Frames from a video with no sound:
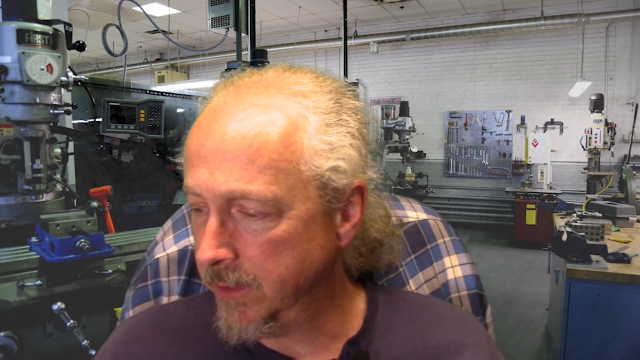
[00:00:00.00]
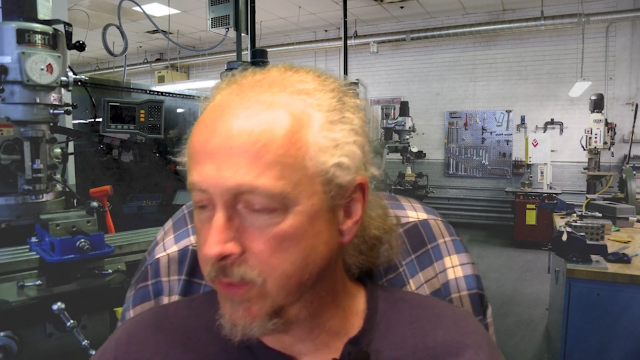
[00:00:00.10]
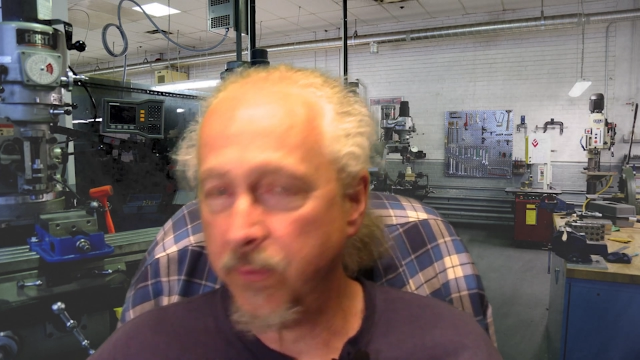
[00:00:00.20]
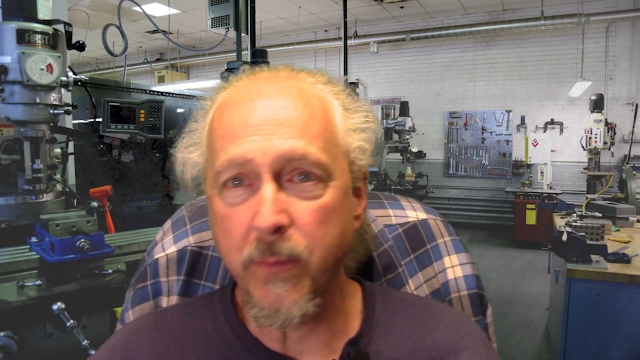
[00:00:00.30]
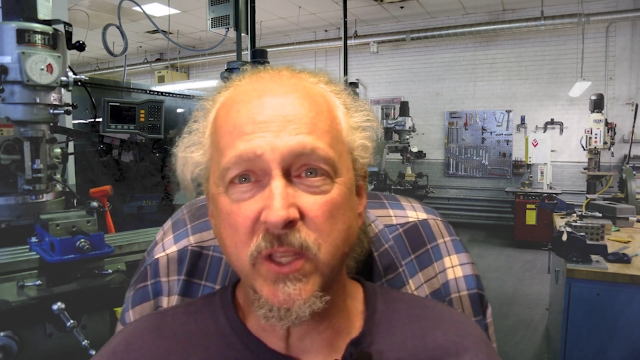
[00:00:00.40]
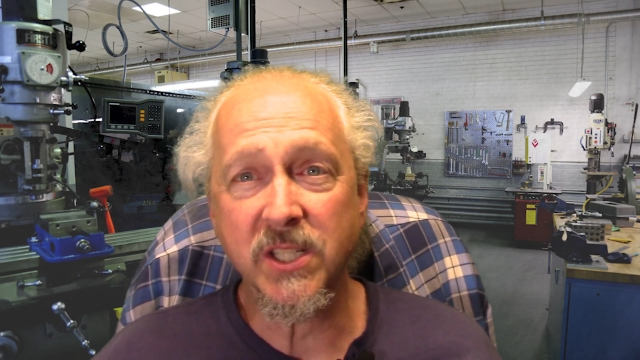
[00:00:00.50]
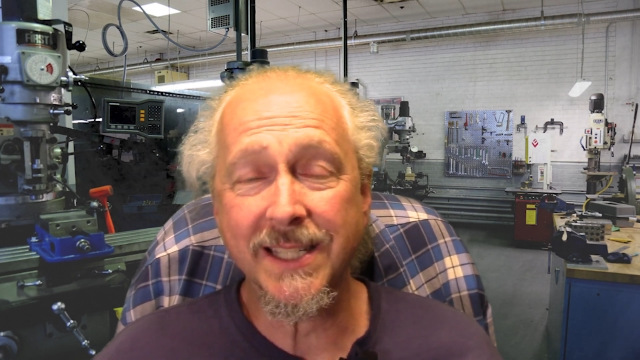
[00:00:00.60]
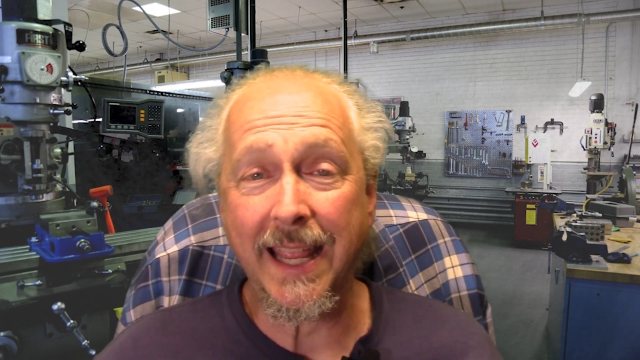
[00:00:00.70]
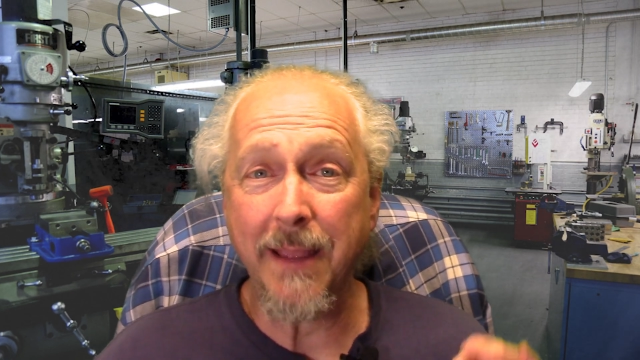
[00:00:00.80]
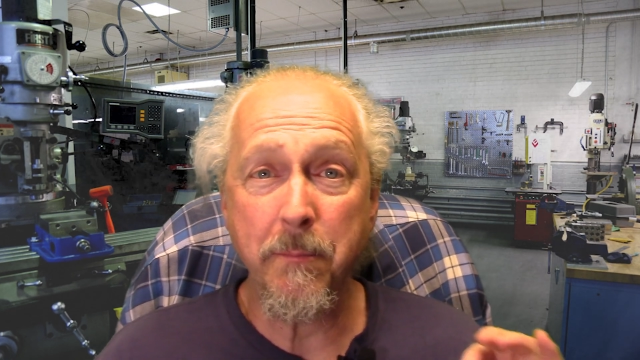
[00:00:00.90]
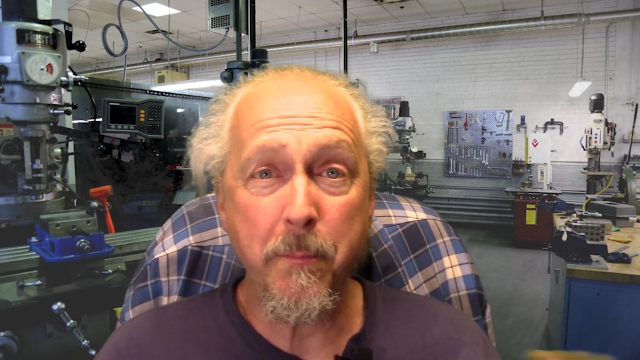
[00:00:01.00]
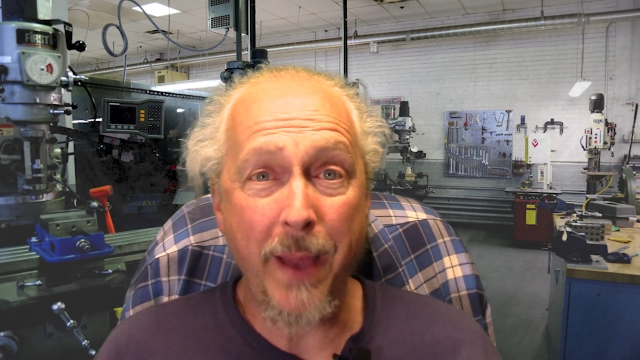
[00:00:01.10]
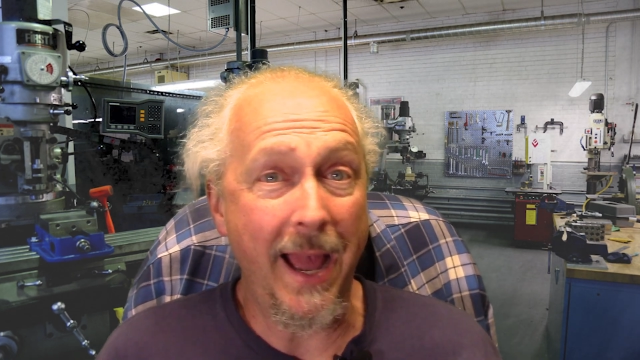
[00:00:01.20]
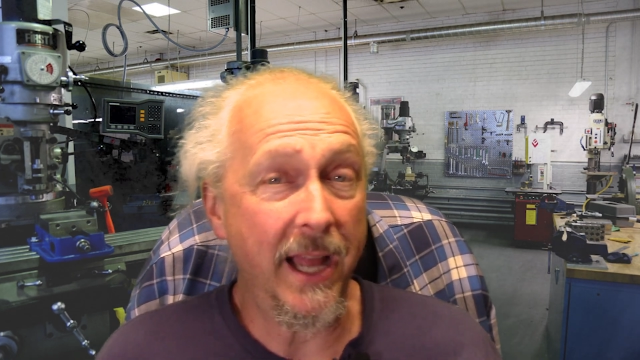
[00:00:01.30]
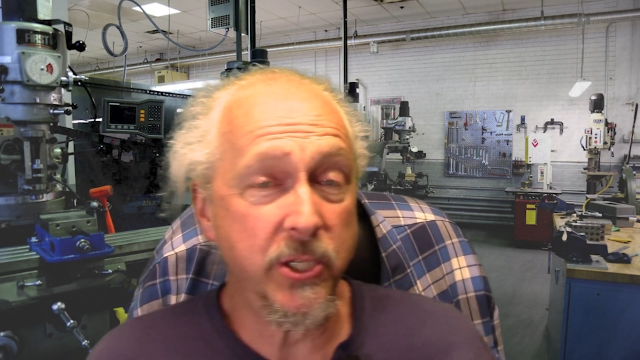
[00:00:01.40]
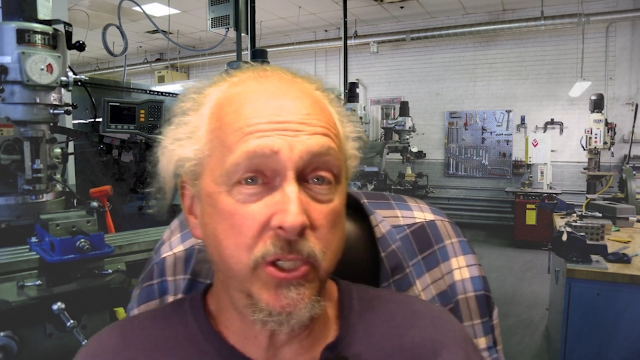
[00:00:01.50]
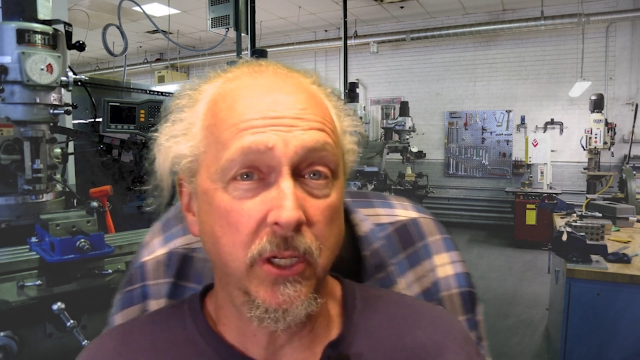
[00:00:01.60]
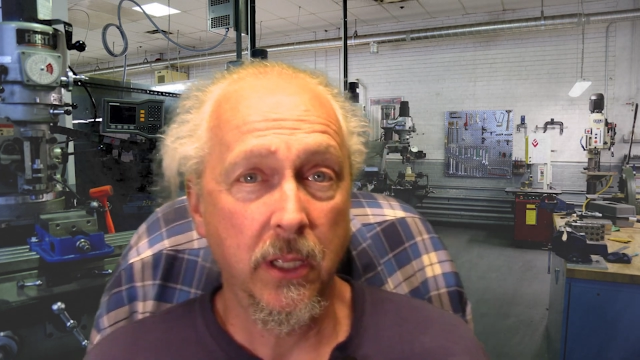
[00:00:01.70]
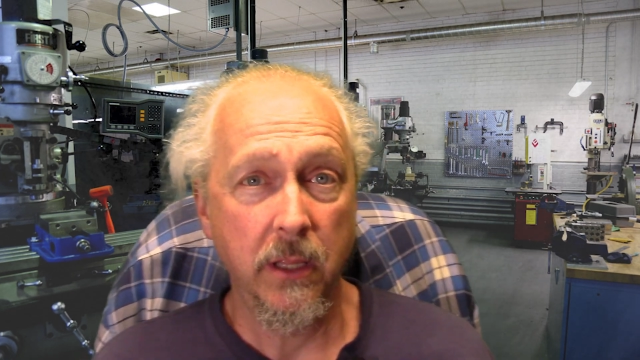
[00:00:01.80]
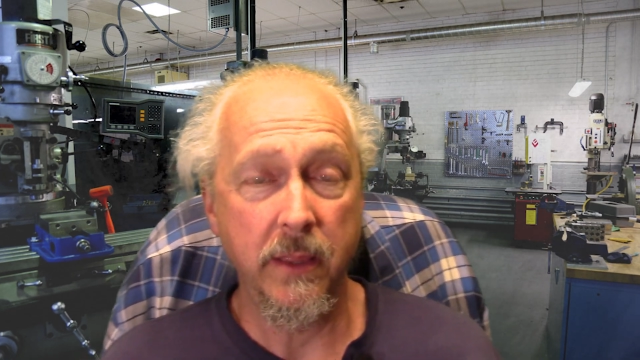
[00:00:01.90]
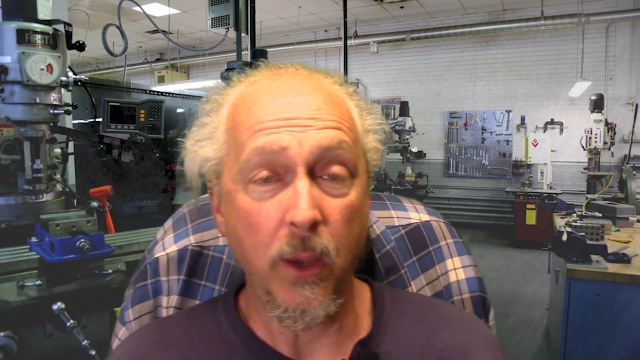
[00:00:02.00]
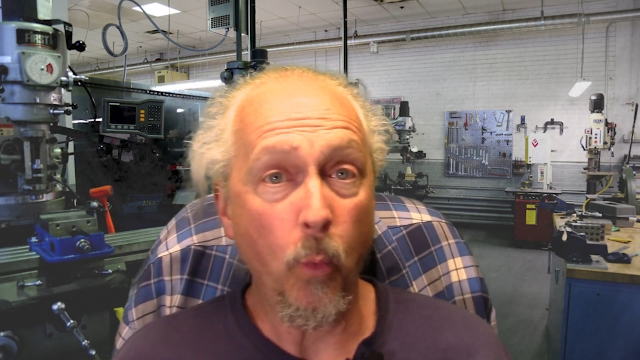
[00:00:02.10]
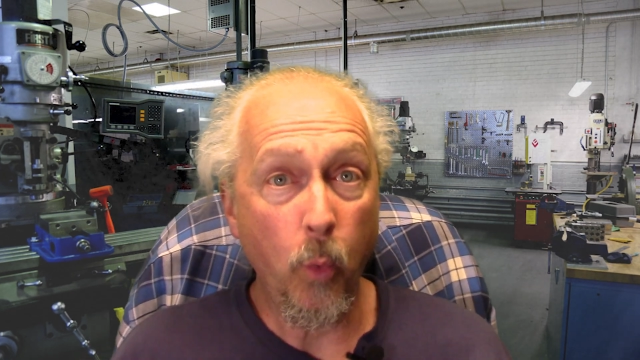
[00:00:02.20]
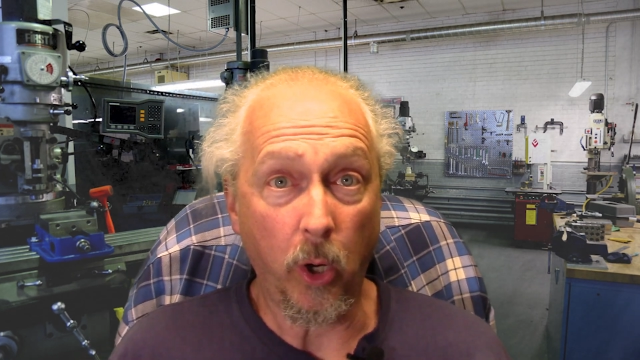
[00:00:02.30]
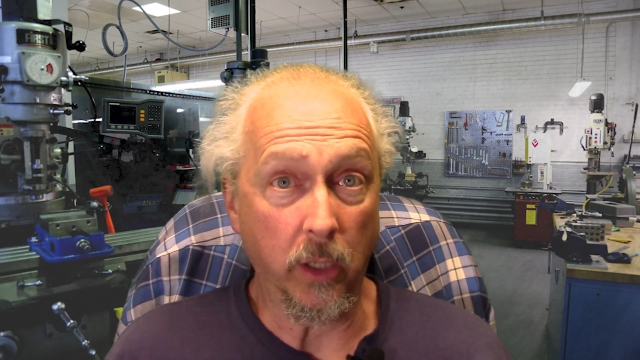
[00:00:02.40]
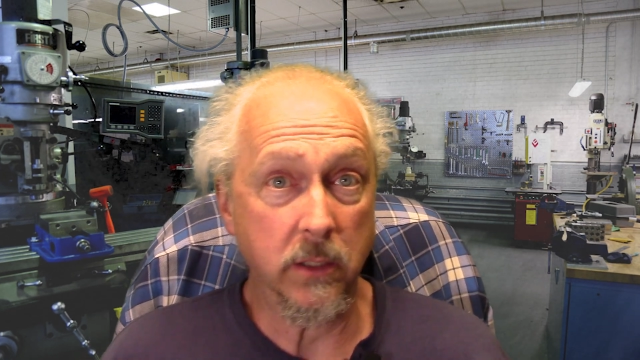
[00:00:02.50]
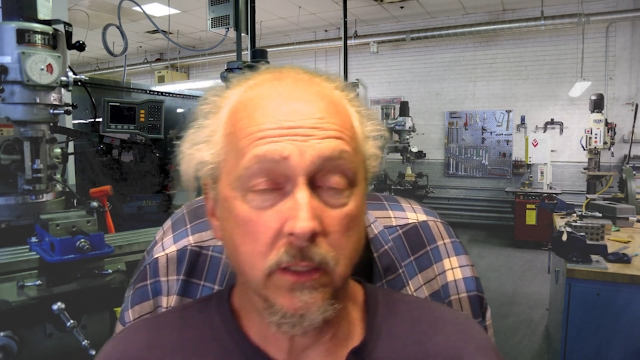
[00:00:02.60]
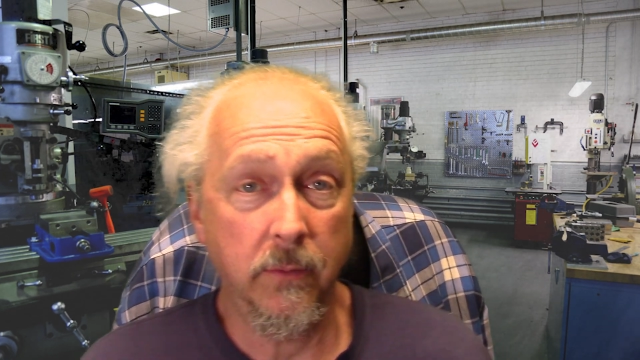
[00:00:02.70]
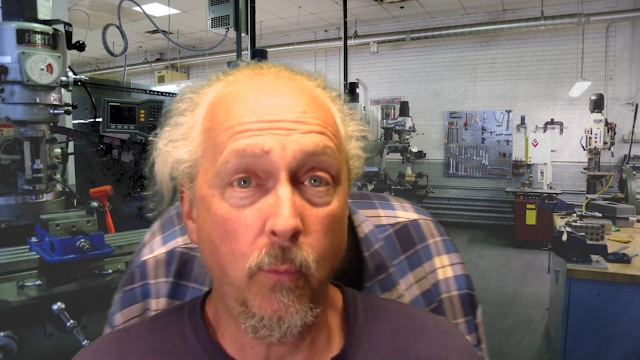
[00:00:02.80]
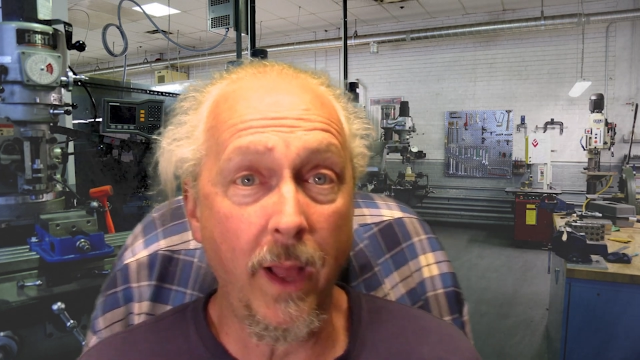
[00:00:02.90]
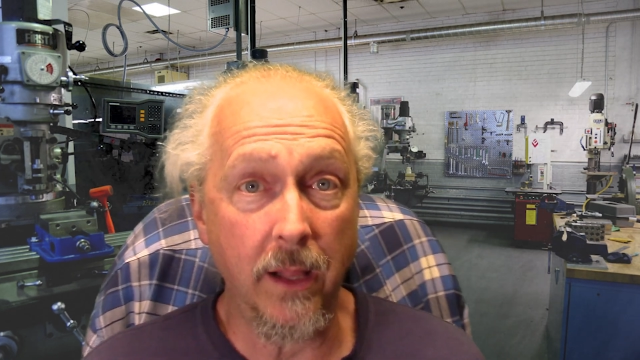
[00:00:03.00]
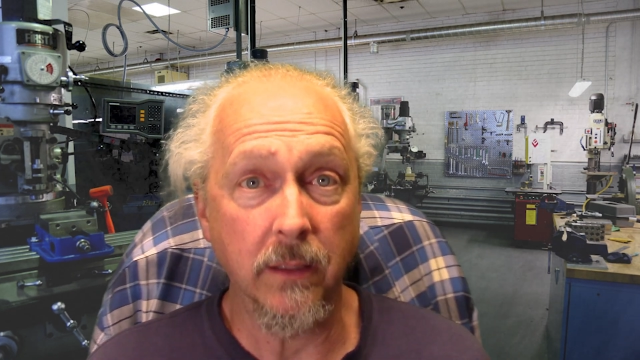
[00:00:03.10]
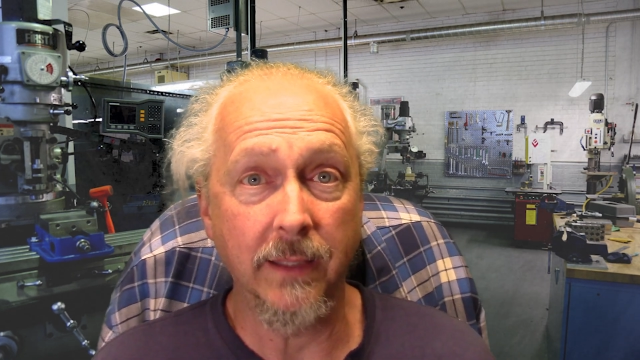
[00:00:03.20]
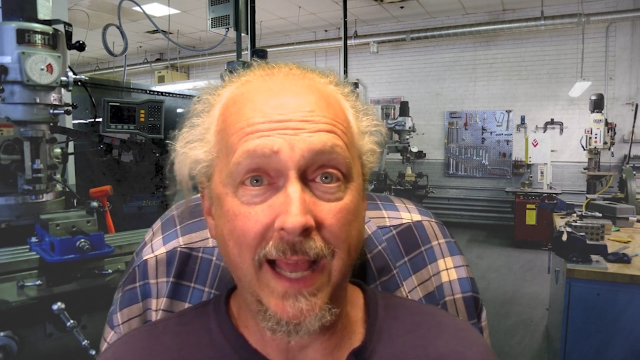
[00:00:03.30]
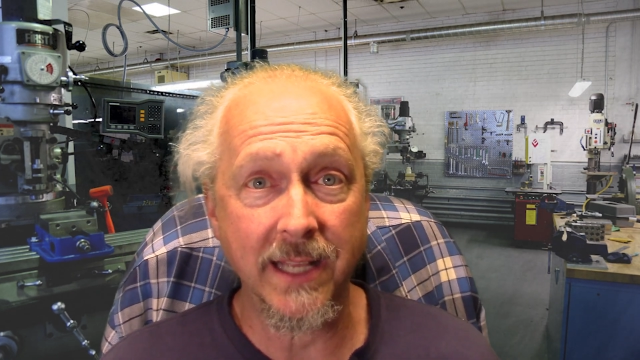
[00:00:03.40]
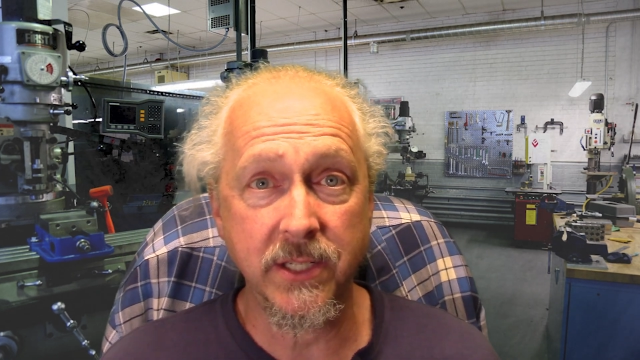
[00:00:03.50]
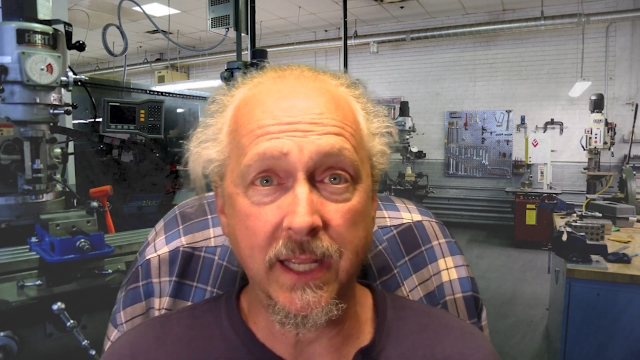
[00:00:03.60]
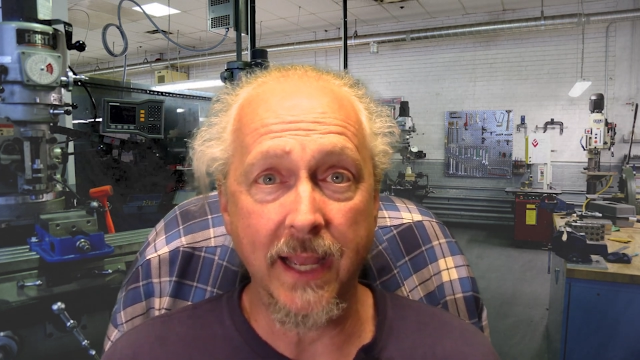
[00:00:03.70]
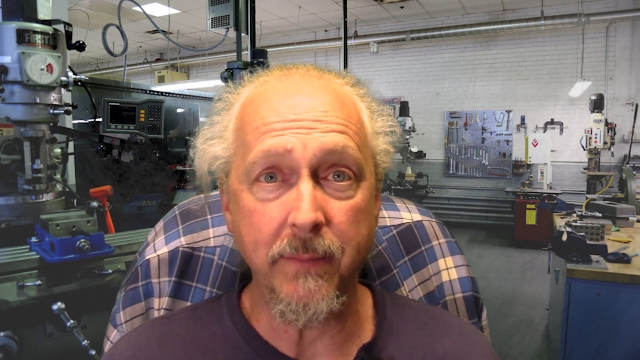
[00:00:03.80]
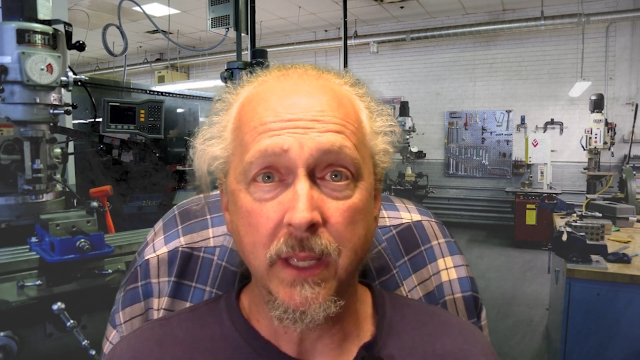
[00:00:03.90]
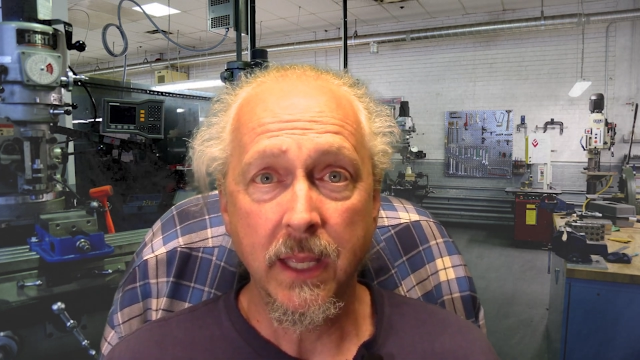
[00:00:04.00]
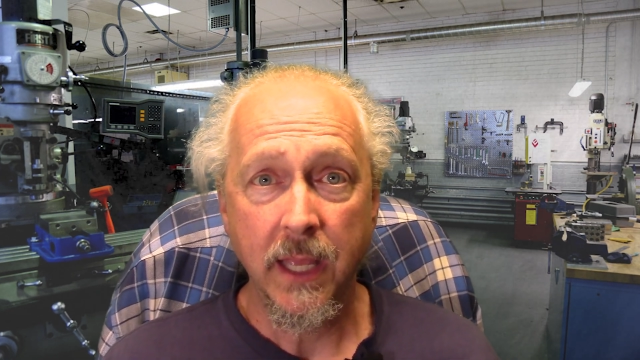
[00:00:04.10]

It's from the same batch that worked well last time.